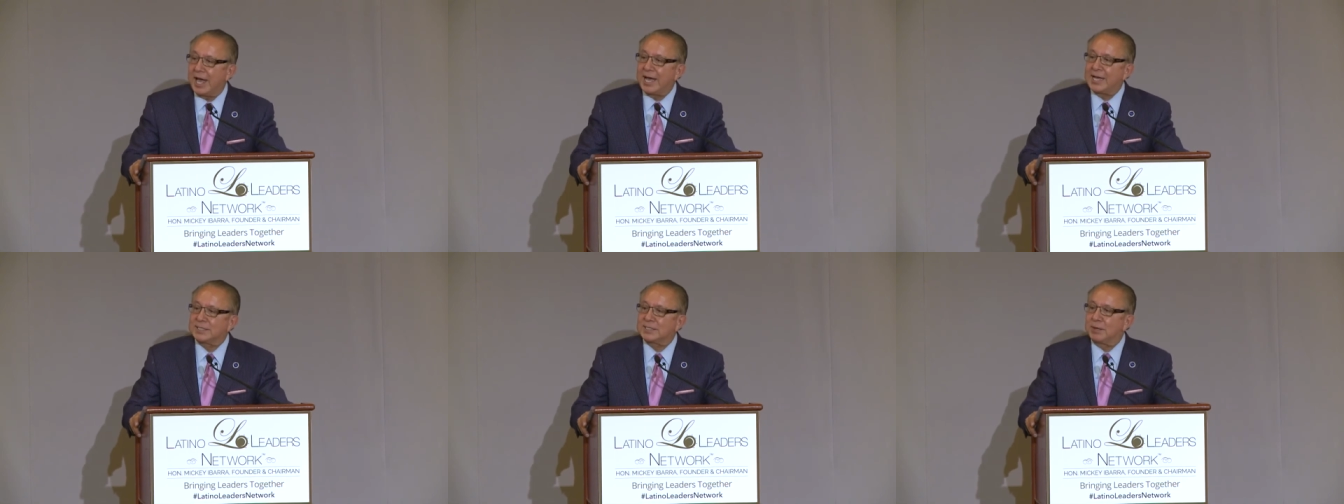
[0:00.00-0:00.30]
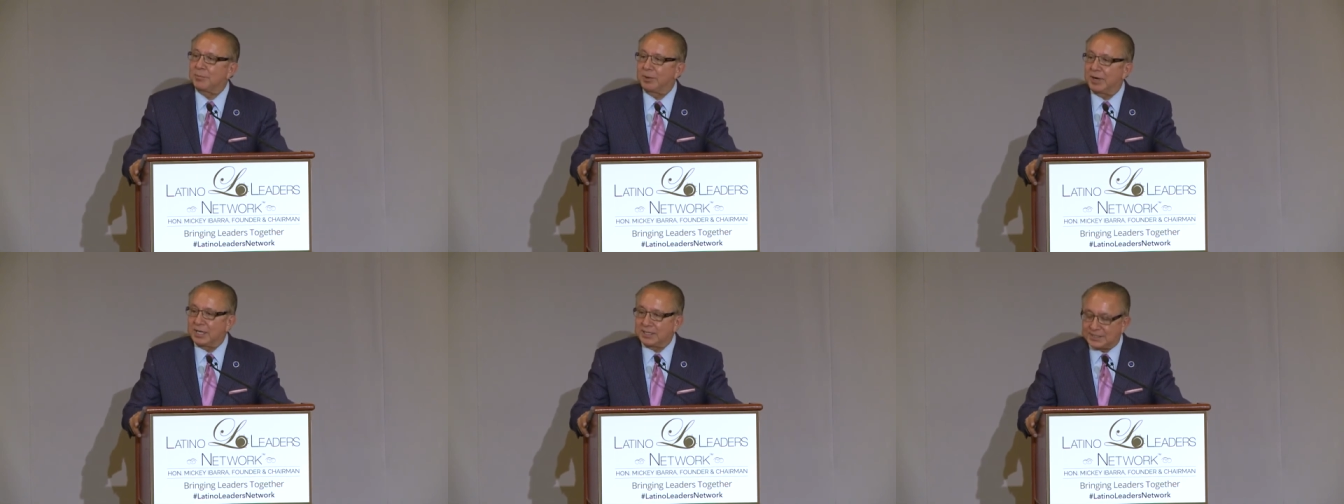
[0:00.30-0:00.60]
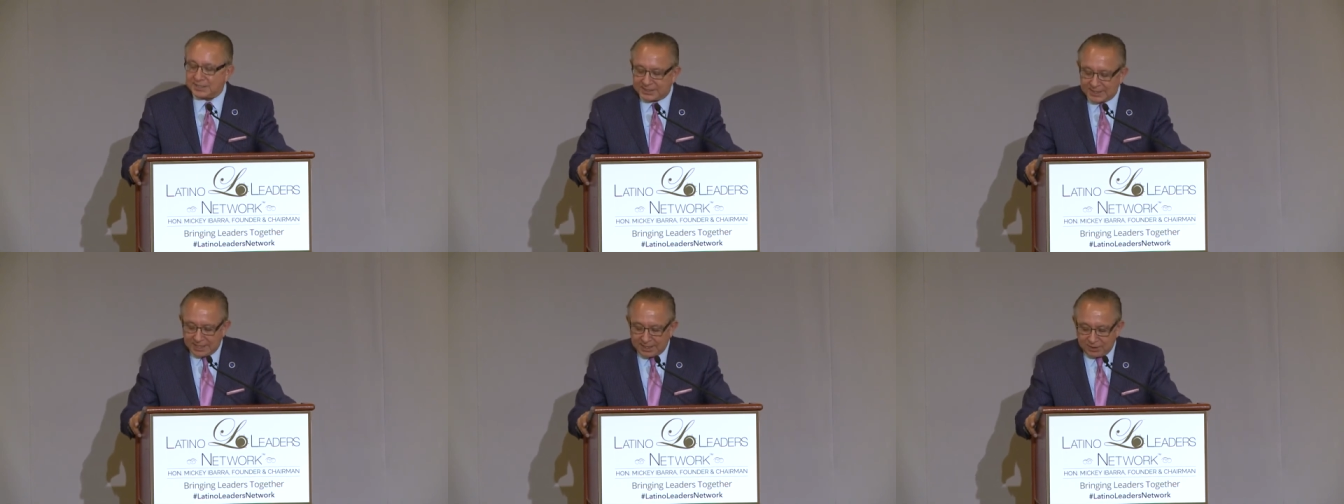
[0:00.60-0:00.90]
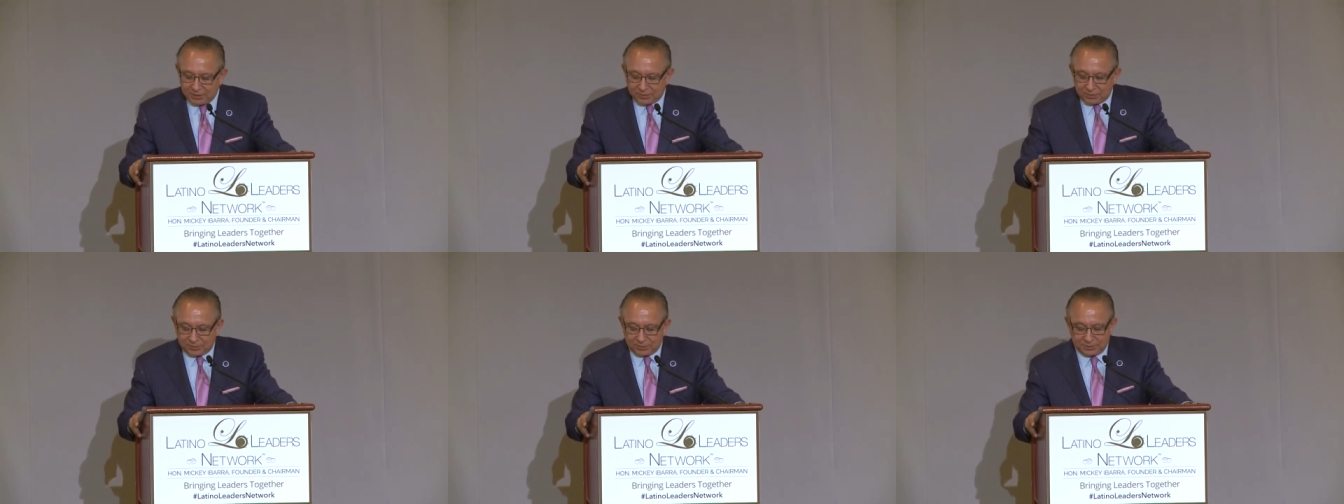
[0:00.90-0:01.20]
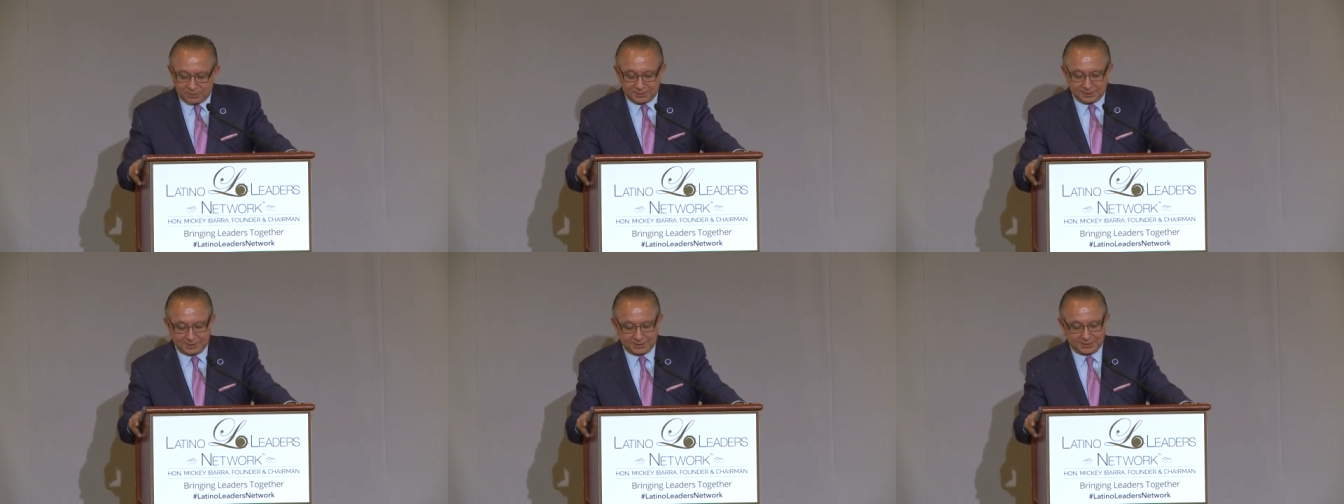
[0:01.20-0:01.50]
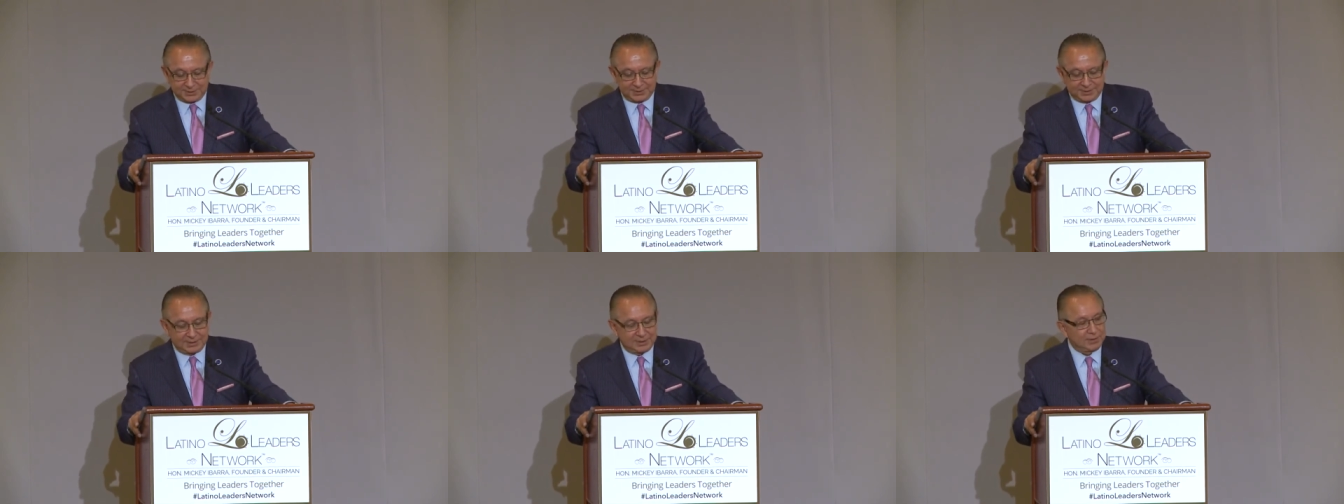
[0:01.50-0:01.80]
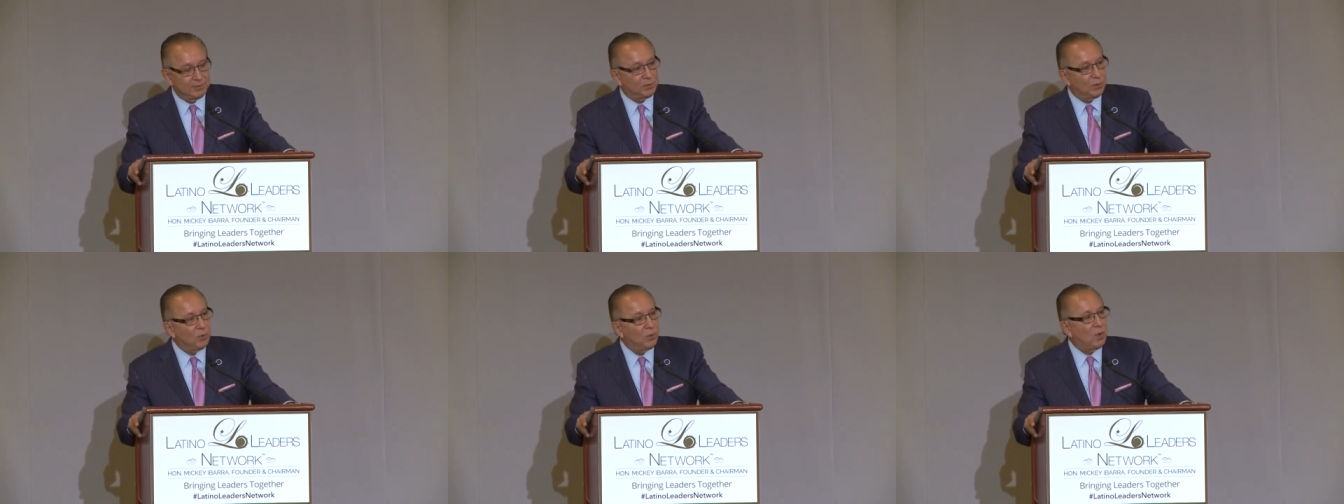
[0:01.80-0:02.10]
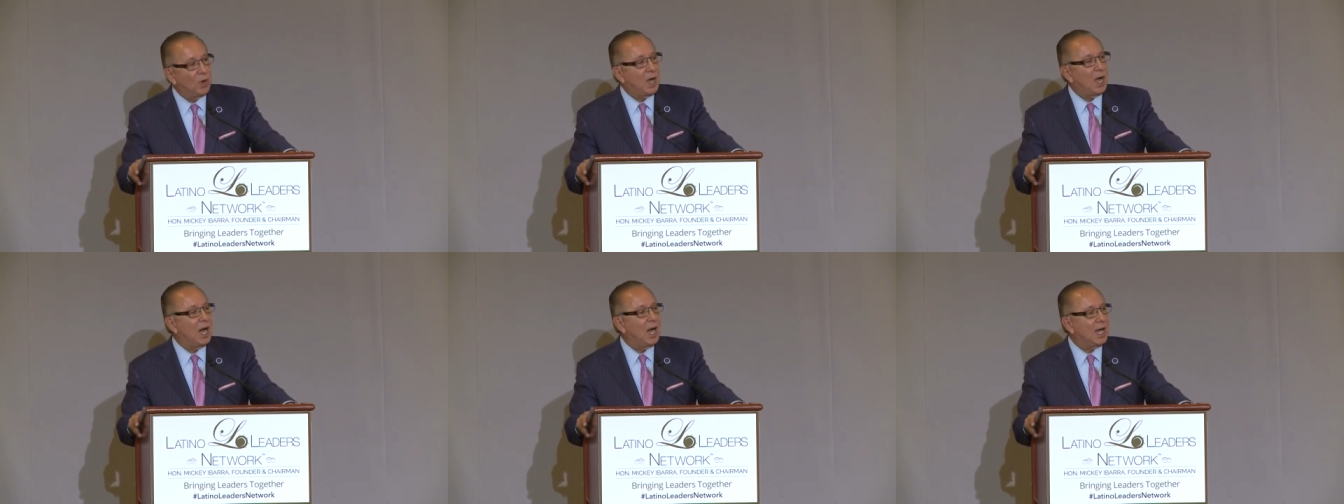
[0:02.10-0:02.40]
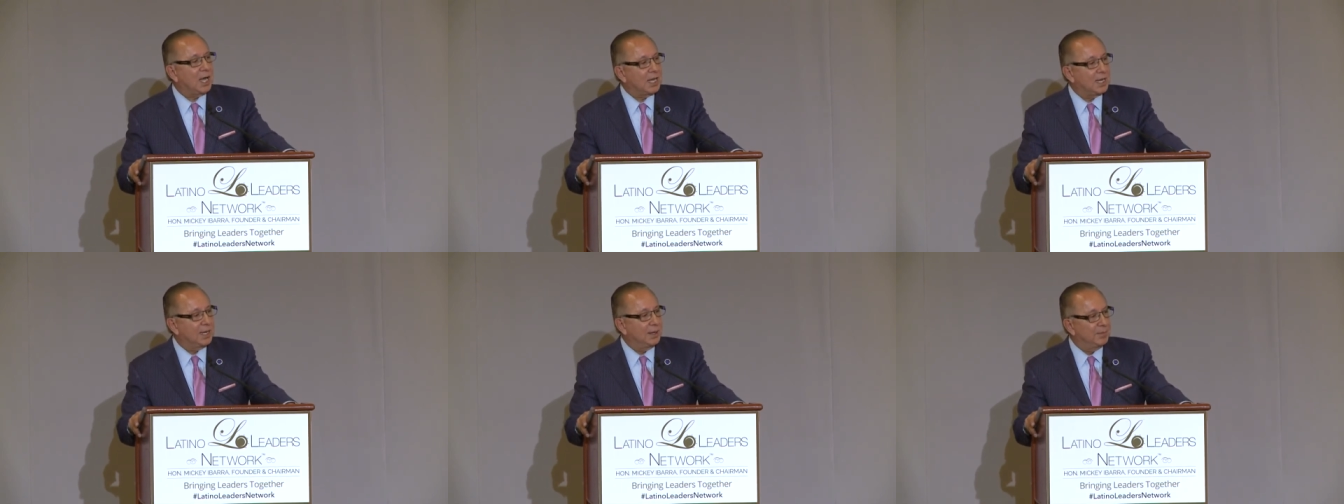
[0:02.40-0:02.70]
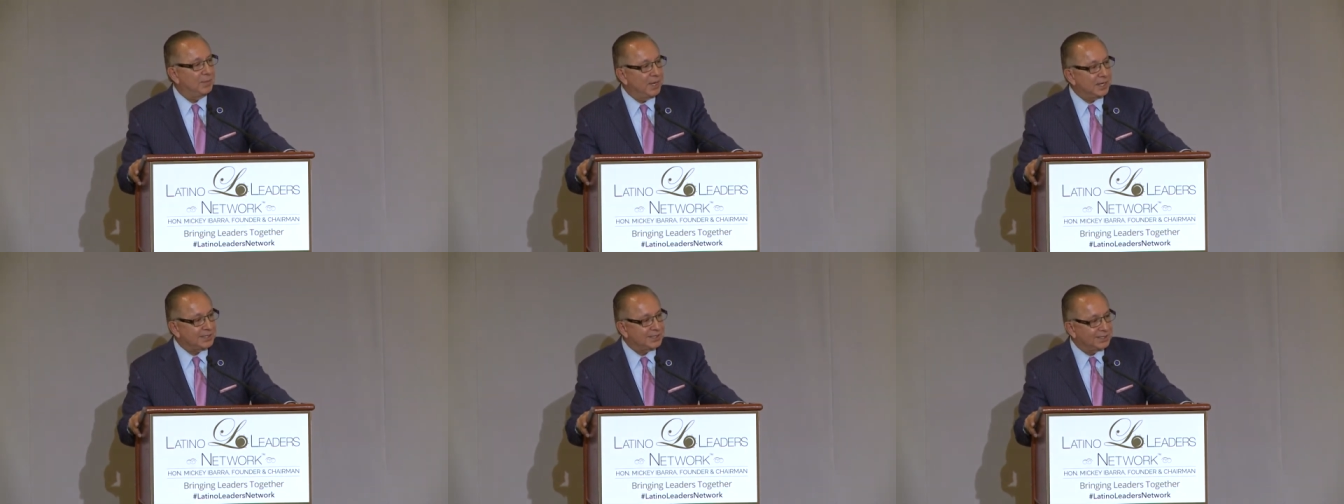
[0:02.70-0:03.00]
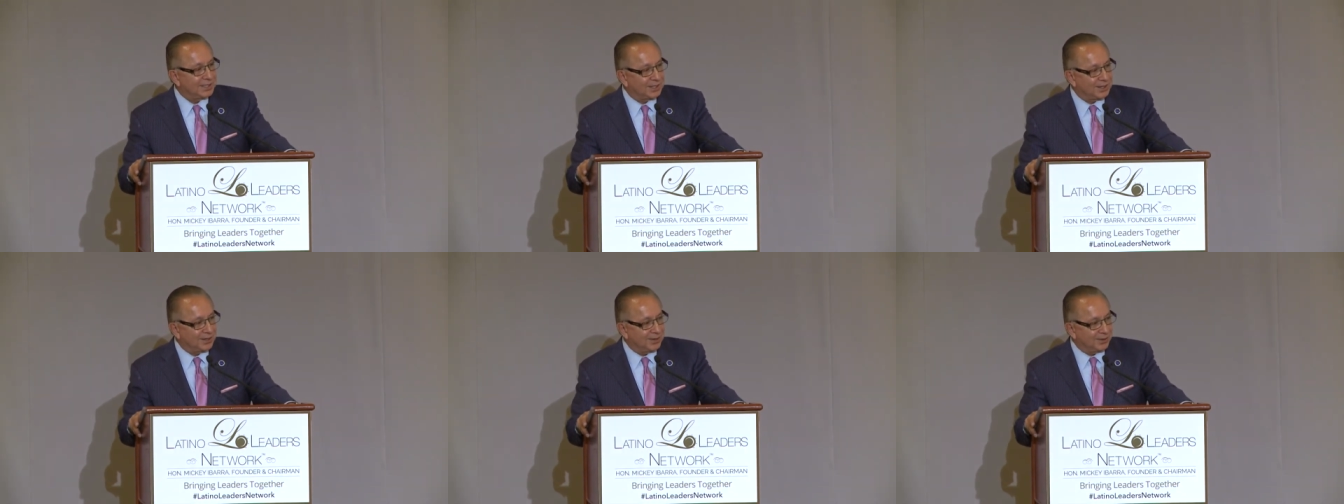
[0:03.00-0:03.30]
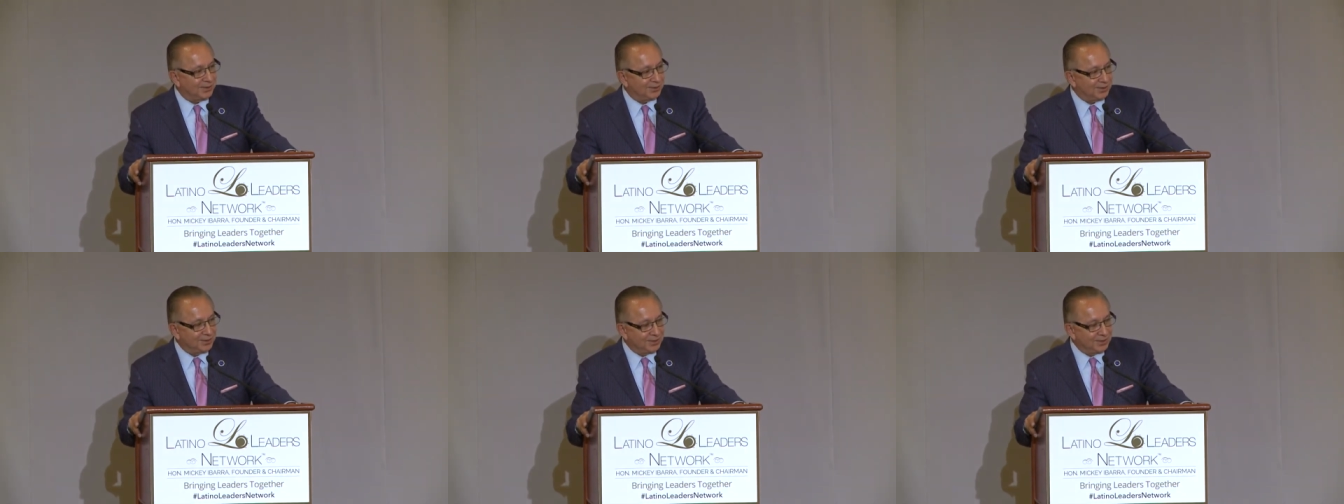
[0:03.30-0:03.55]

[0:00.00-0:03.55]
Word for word: as a bracero from Oaxaca, Mexico